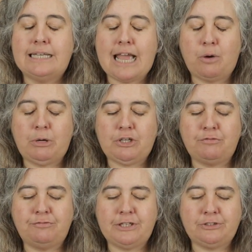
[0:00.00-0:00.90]
Now, when
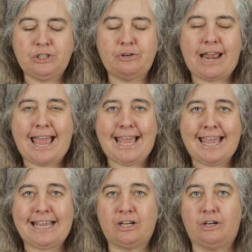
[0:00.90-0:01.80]
you feel your
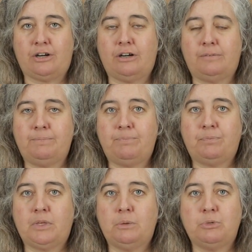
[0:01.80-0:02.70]
anger,
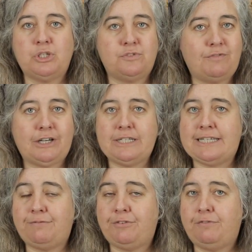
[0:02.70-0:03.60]
which is very
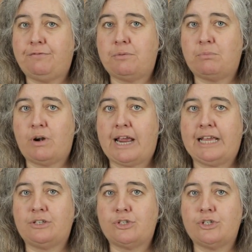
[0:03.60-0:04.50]
different from
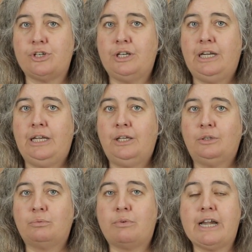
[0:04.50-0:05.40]
rage,
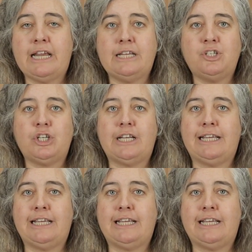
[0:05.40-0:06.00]
rage